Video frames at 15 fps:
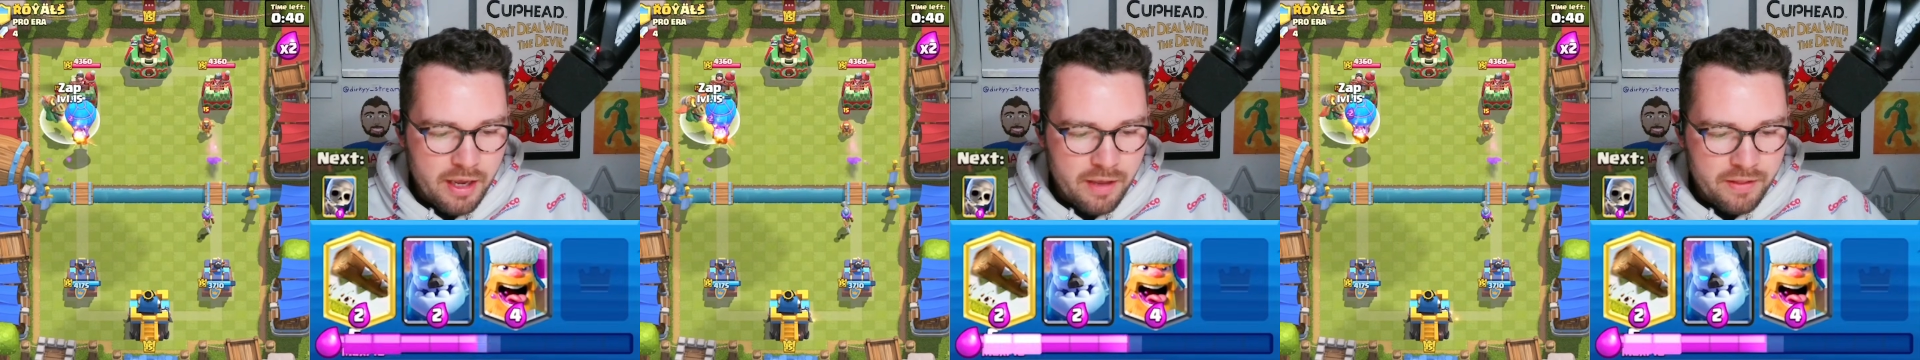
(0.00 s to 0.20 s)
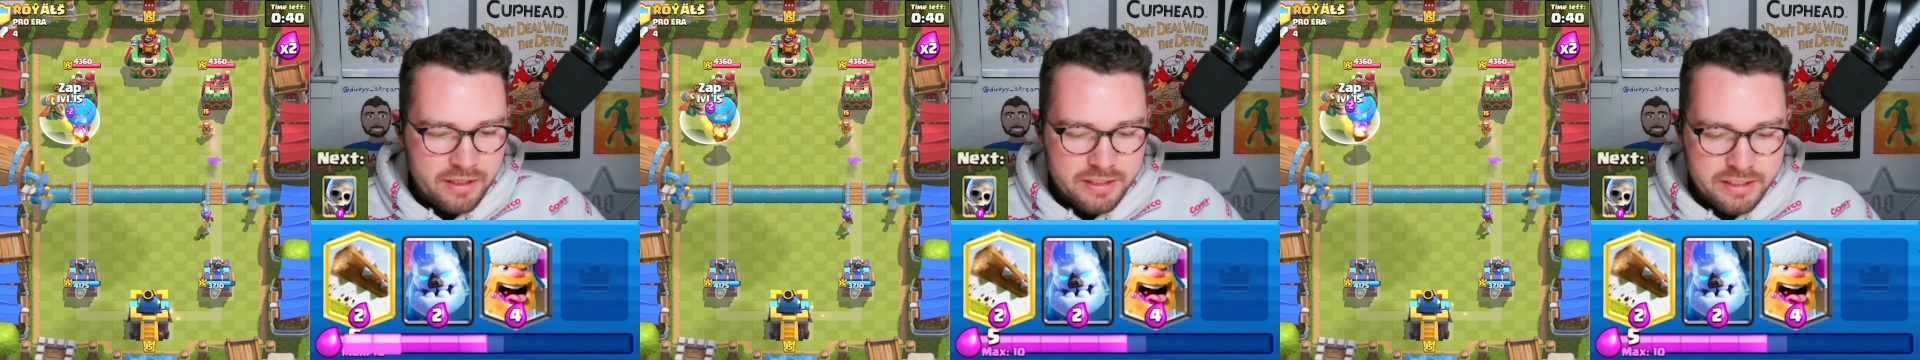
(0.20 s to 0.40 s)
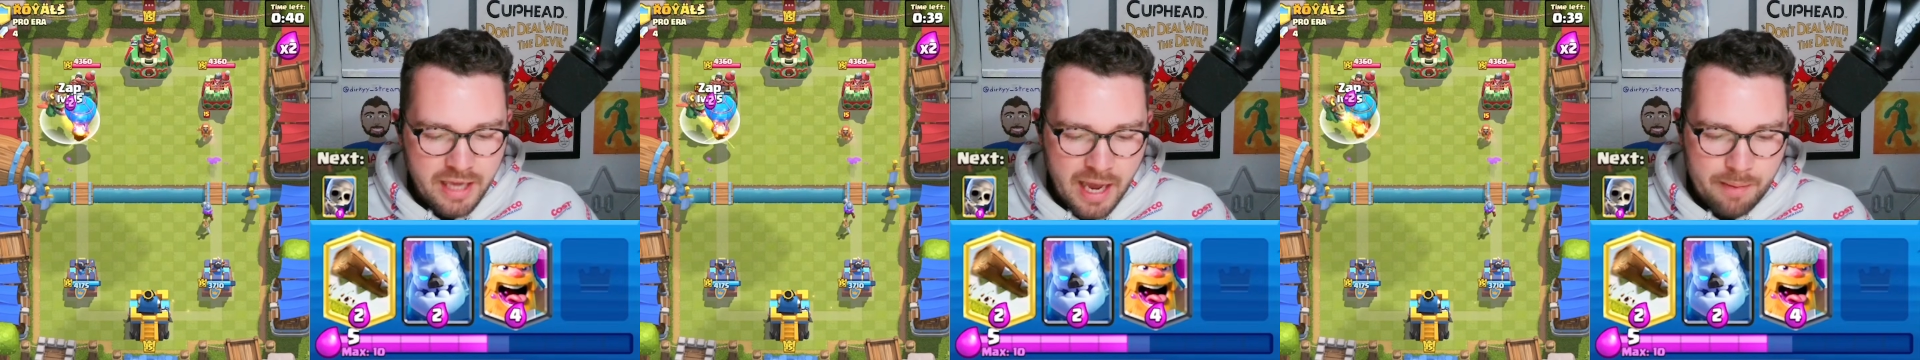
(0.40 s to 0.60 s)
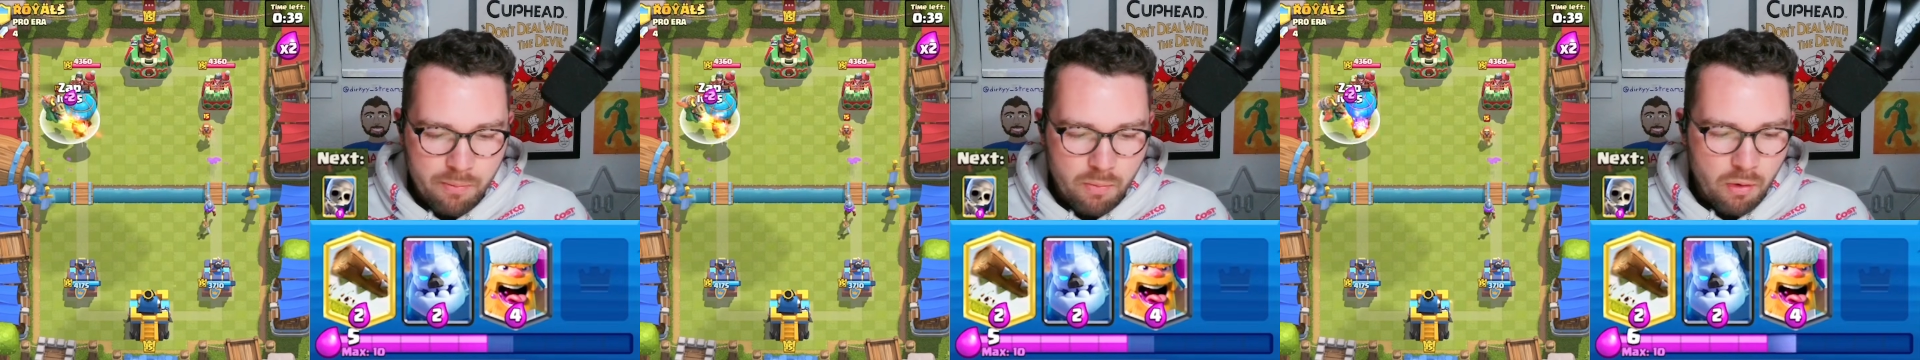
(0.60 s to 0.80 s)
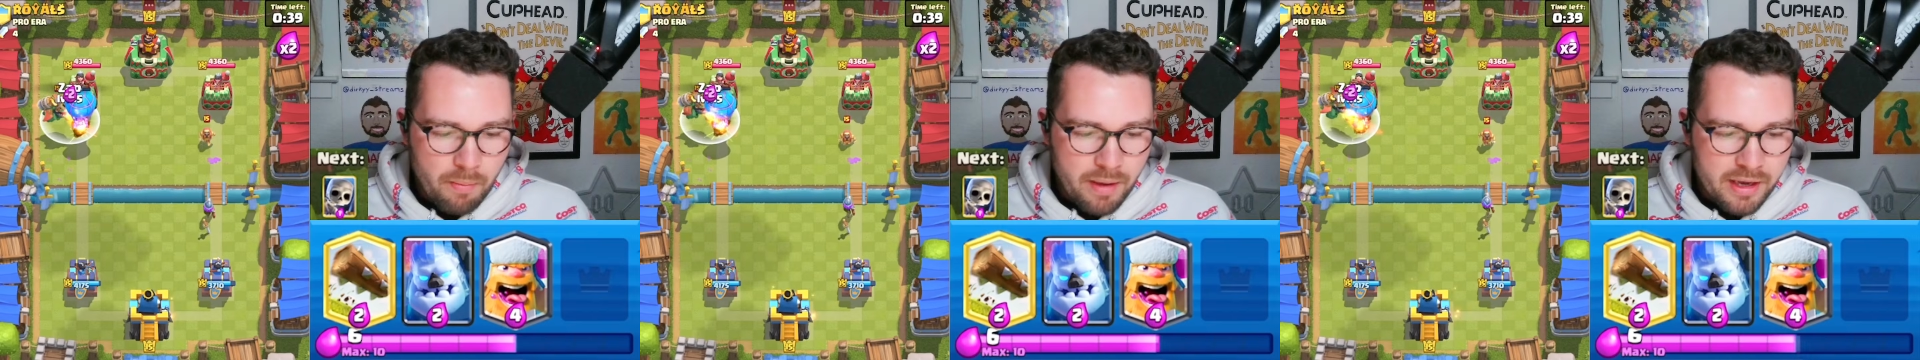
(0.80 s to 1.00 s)
And this zap
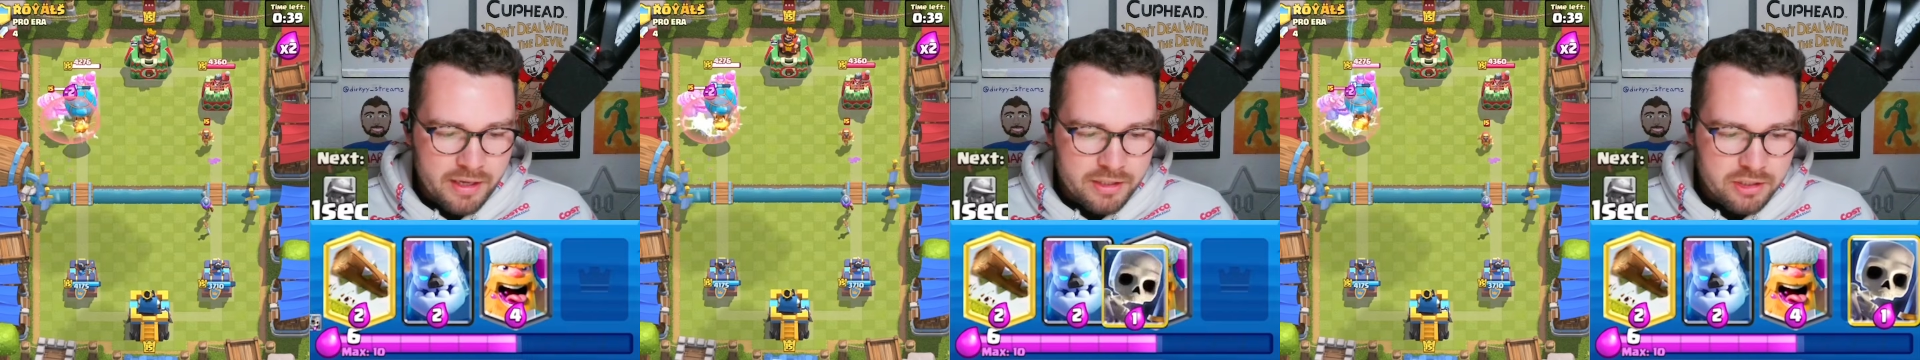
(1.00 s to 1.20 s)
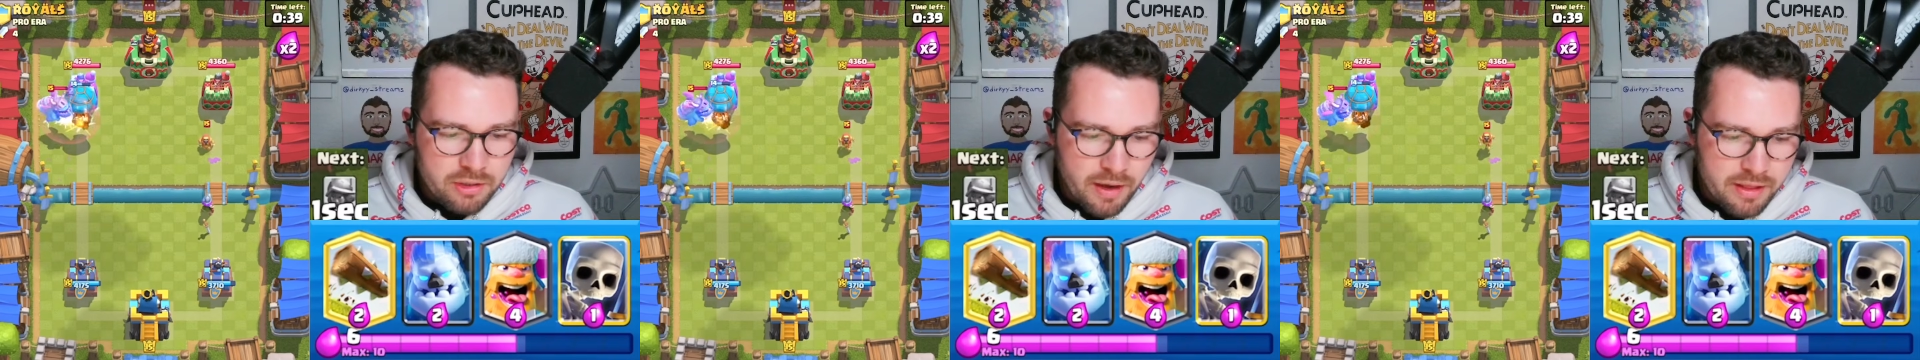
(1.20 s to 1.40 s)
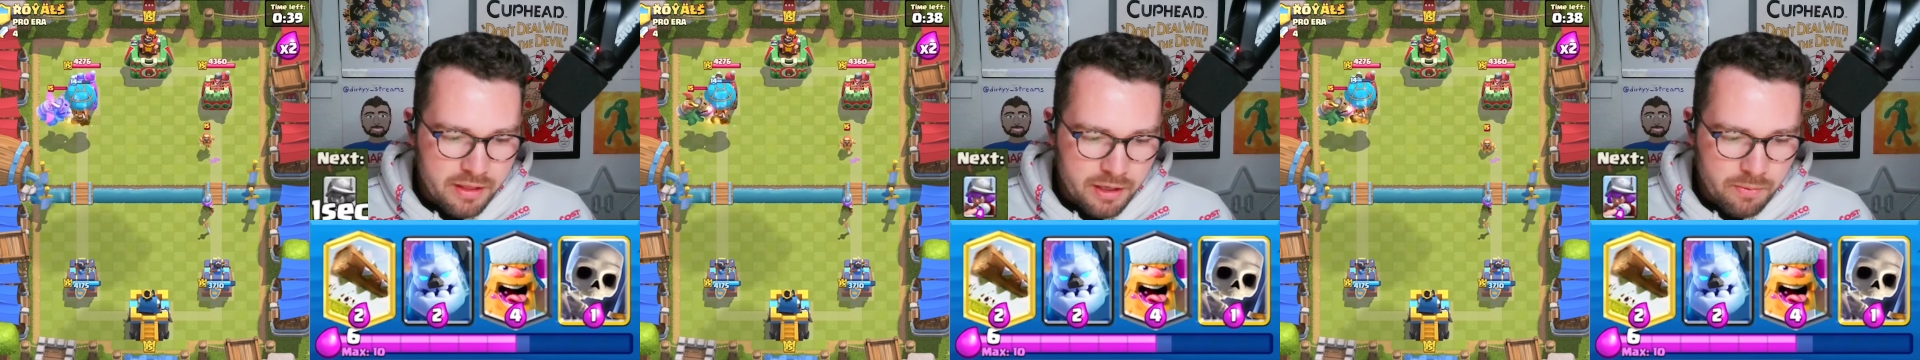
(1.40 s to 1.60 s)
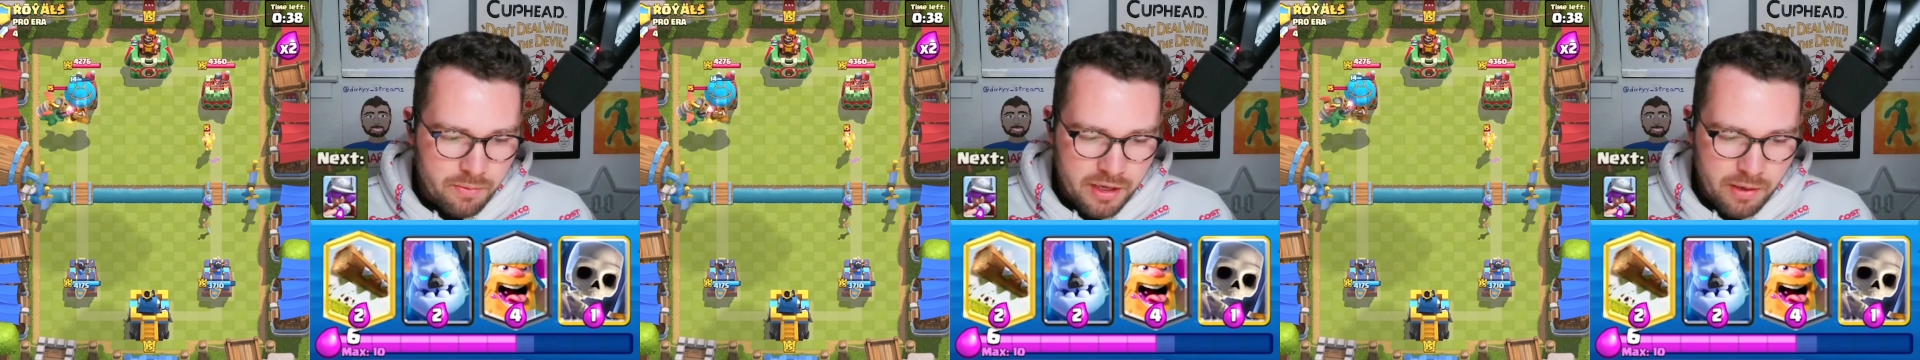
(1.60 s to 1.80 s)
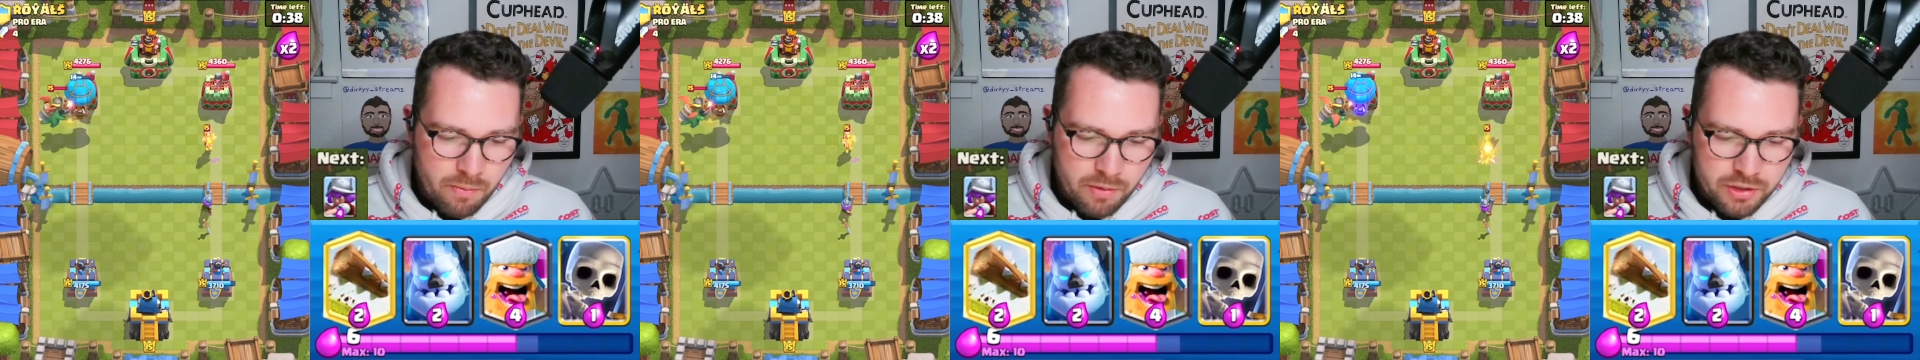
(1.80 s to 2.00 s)
will make it so I think
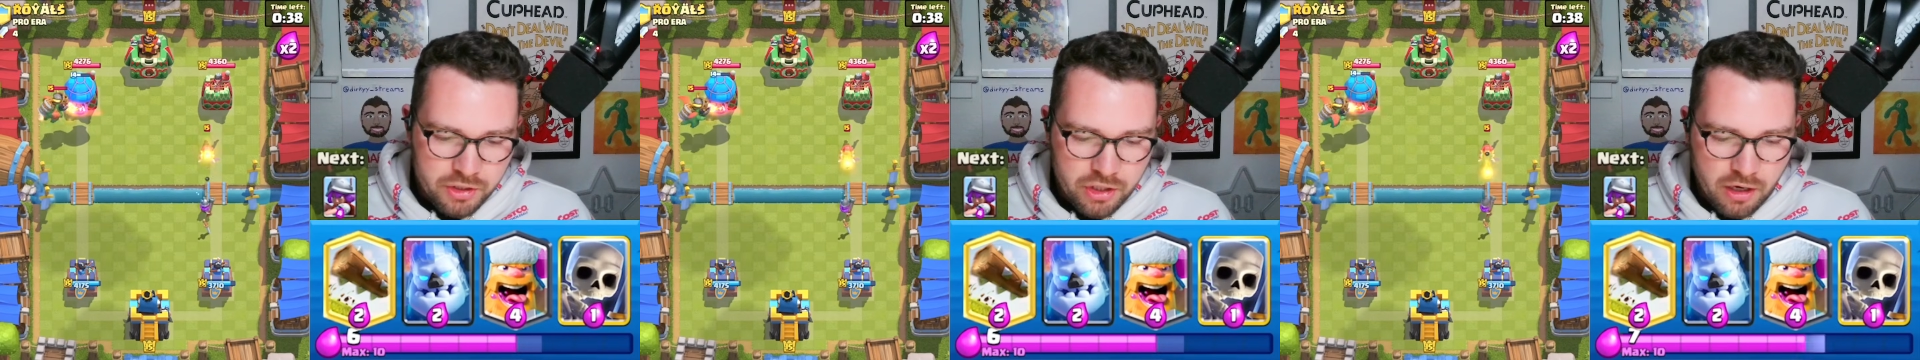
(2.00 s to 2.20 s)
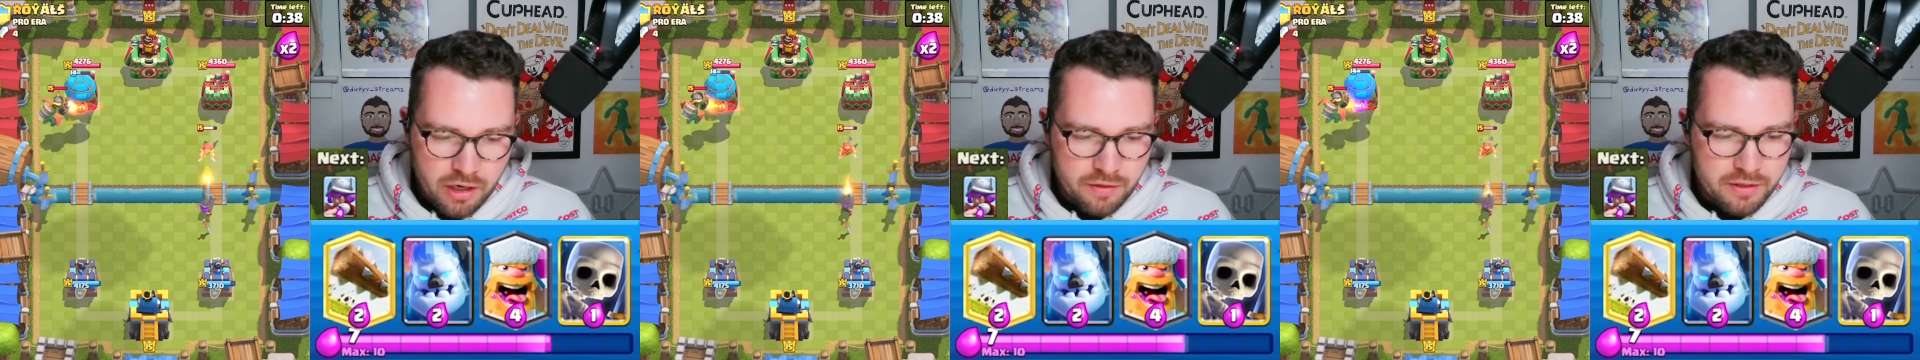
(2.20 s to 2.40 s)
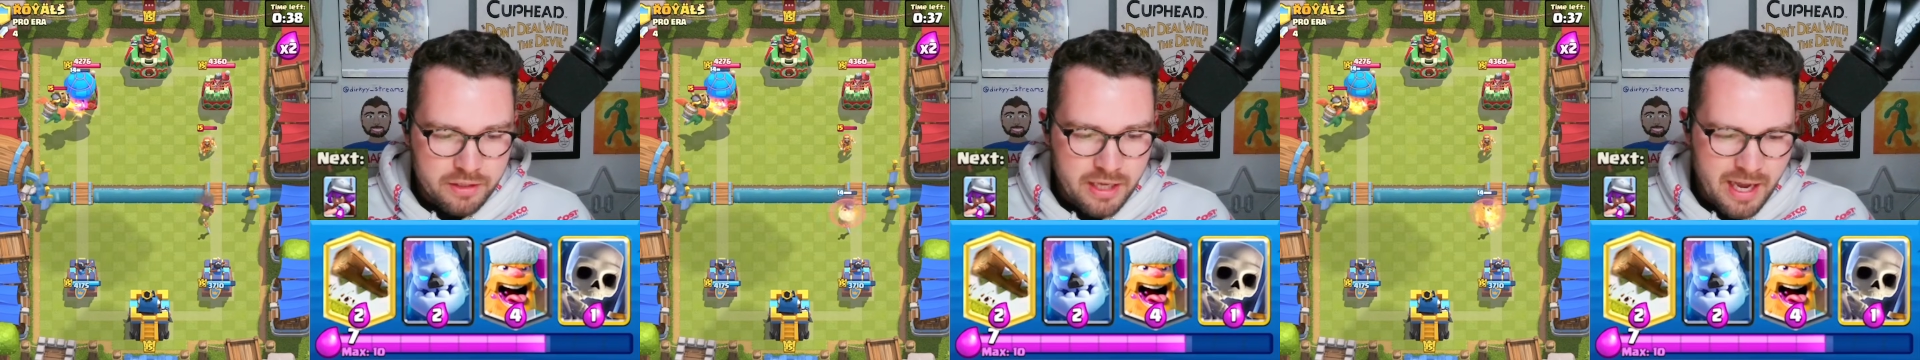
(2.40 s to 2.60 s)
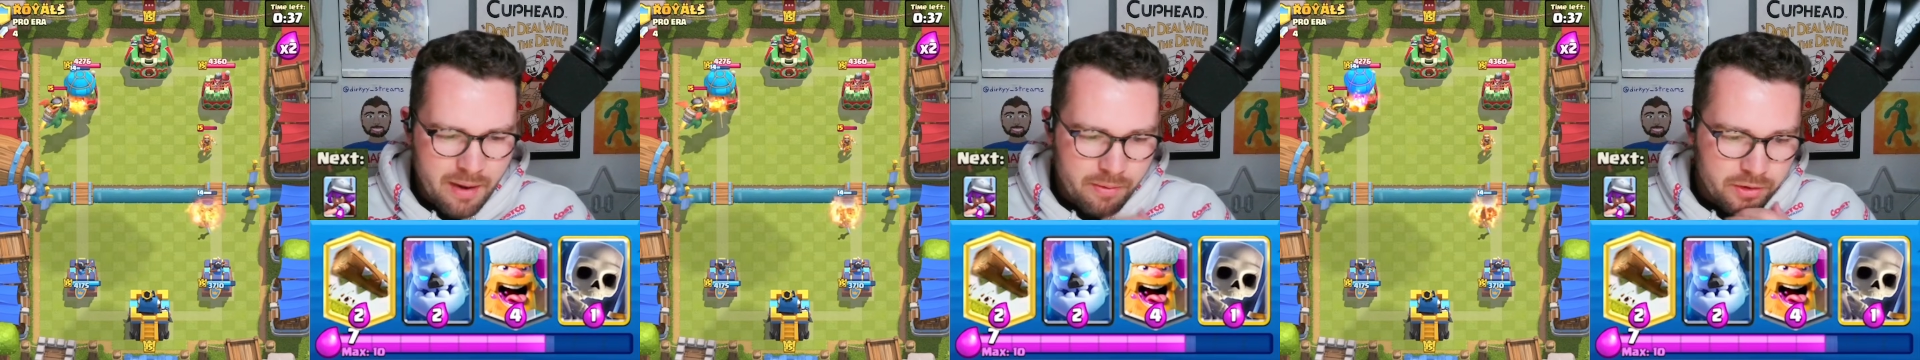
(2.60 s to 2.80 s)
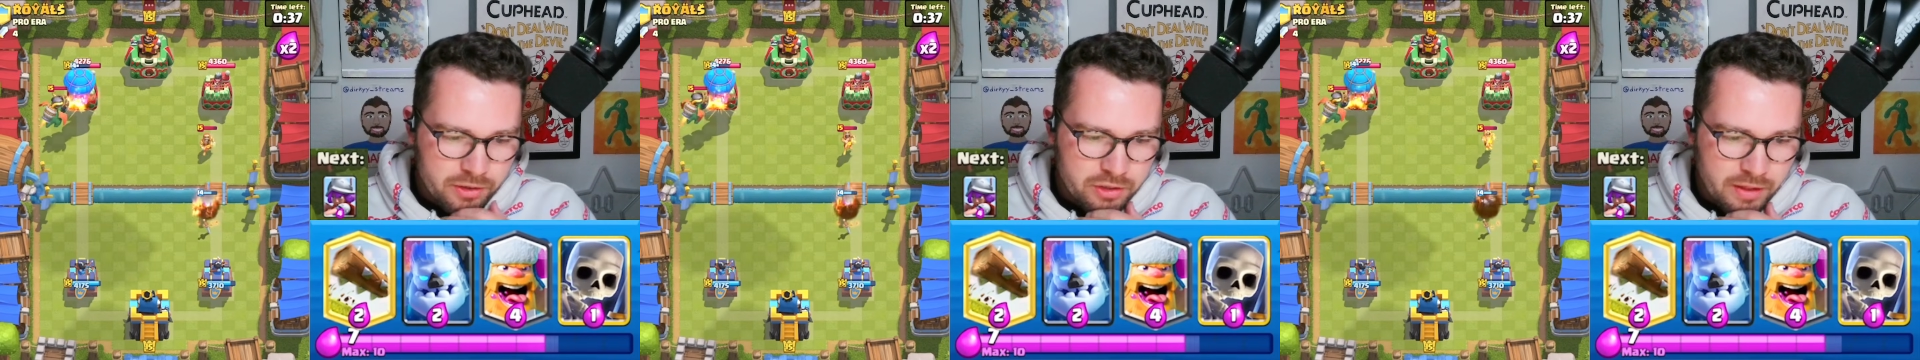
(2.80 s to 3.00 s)
we get one shot on the tower.